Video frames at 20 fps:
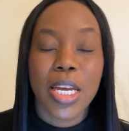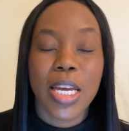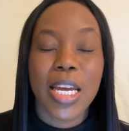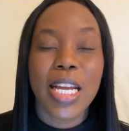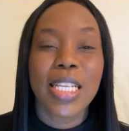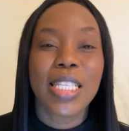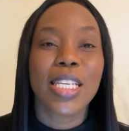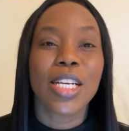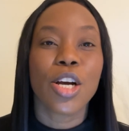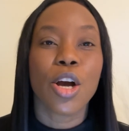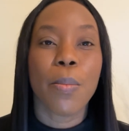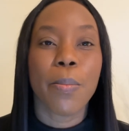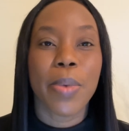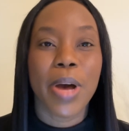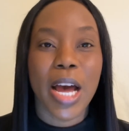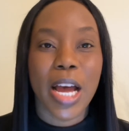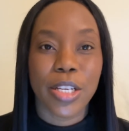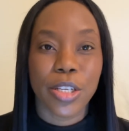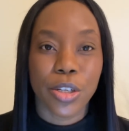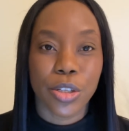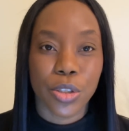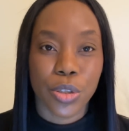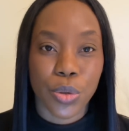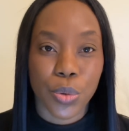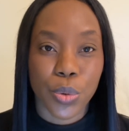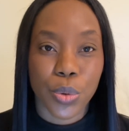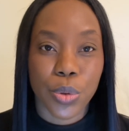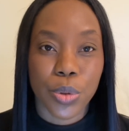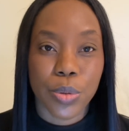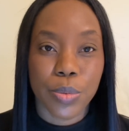It's a companion
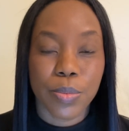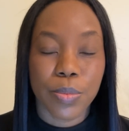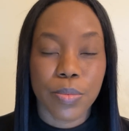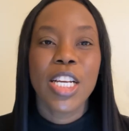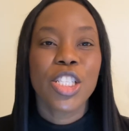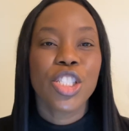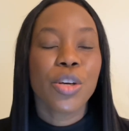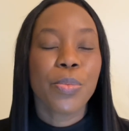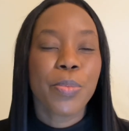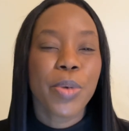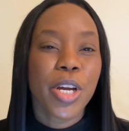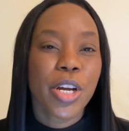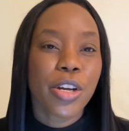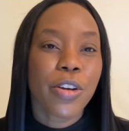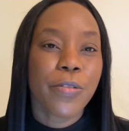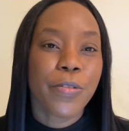tool. So pair your